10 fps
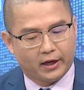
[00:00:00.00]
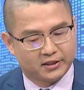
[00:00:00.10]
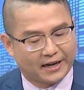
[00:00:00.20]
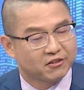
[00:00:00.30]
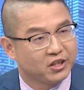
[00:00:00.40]
is
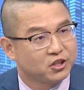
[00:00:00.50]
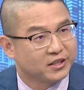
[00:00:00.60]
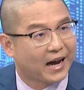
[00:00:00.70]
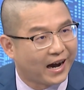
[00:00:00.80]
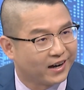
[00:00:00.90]

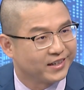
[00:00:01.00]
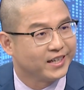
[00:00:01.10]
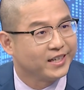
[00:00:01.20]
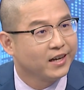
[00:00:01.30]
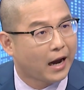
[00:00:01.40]
contingent on
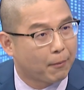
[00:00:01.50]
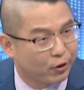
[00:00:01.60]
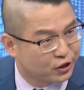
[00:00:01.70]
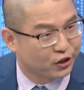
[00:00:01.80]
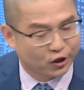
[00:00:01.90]
the
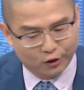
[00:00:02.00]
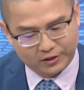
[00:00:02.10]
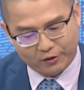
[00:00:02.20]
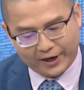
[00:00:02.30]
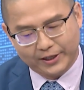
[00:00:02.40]
operational cost,
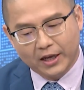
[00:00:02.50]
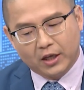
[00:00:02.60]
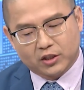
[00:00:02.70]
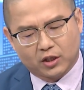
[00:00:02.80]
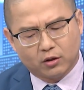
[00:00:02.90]
right?
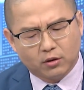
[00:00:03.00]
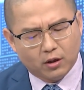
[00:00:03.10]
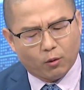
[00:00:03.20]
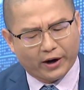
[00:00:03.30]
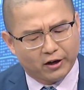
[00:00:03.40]
So
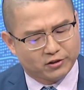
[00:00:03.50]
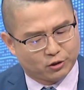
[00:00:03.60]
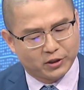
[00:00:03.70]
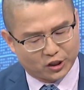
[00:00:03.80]
what else should we